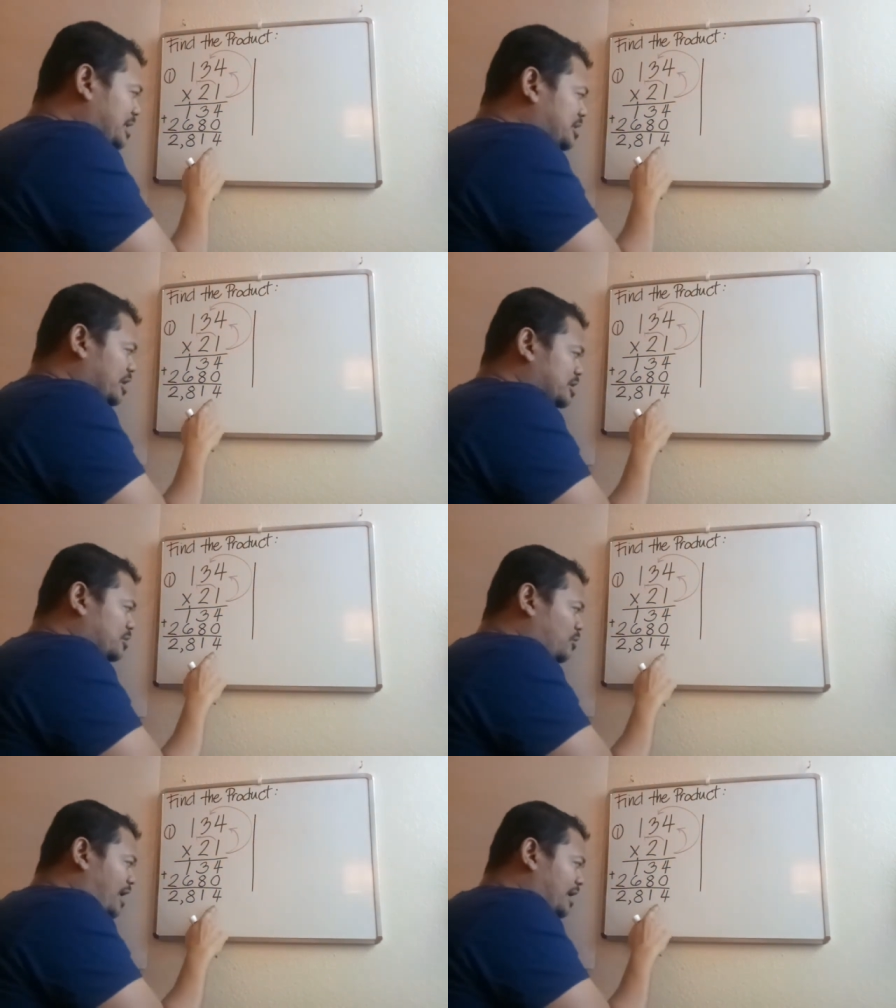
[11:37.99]
digits?
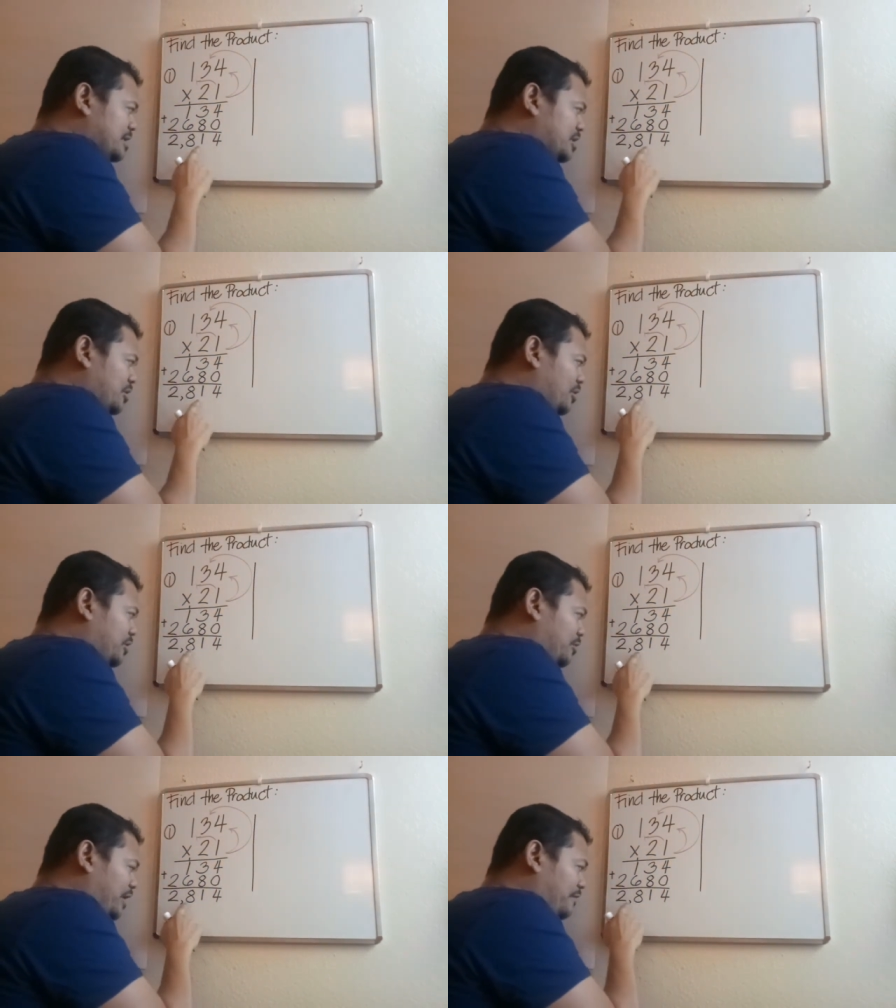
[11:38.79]
1, 2,
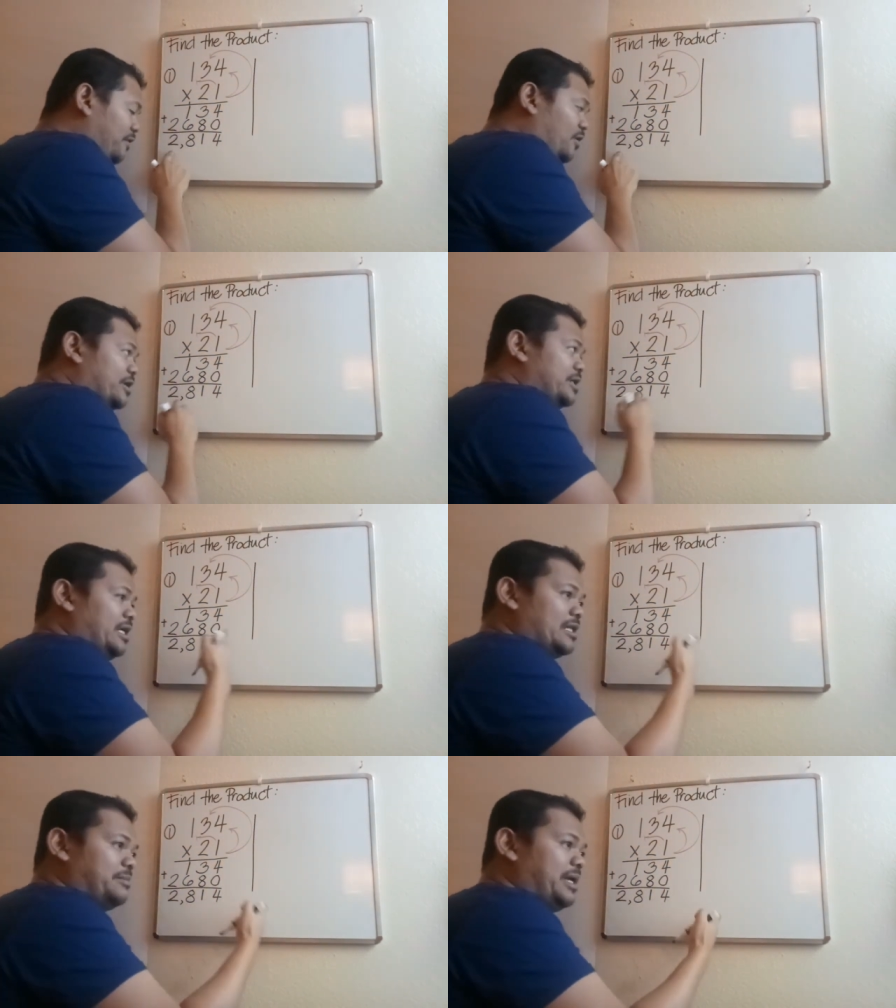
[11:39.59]
3, 4.
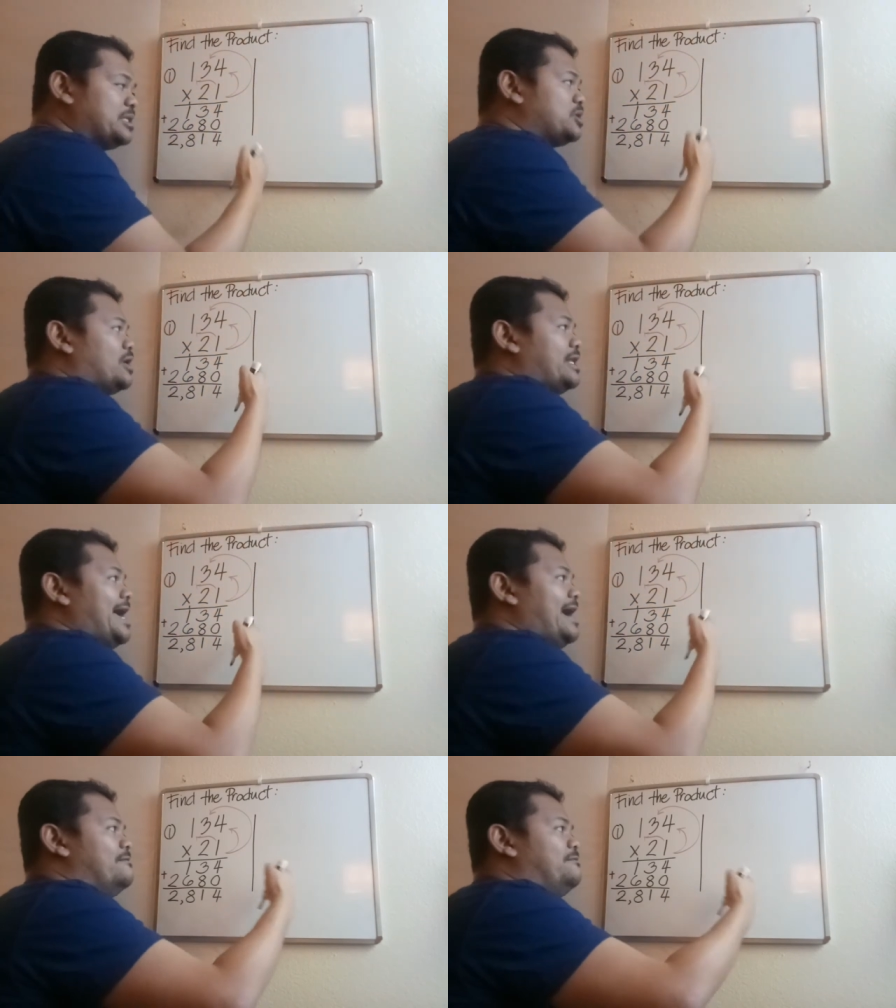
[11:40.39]
It means we're going to
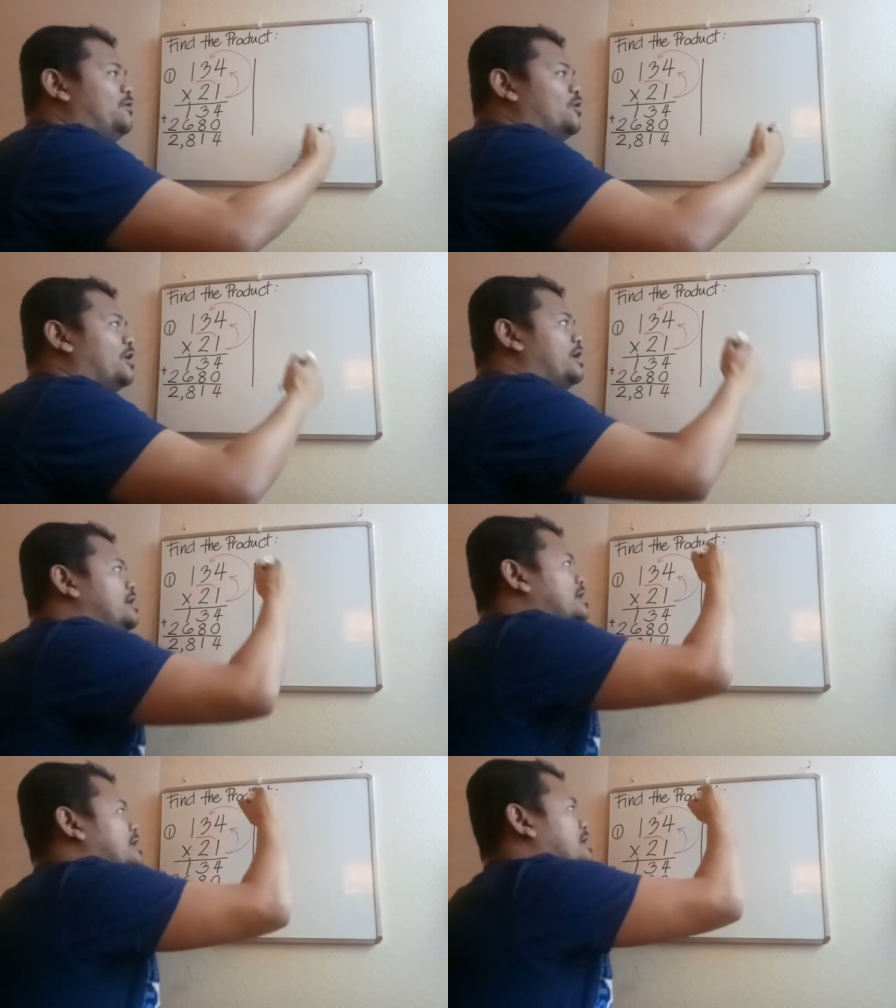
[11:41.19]
have 4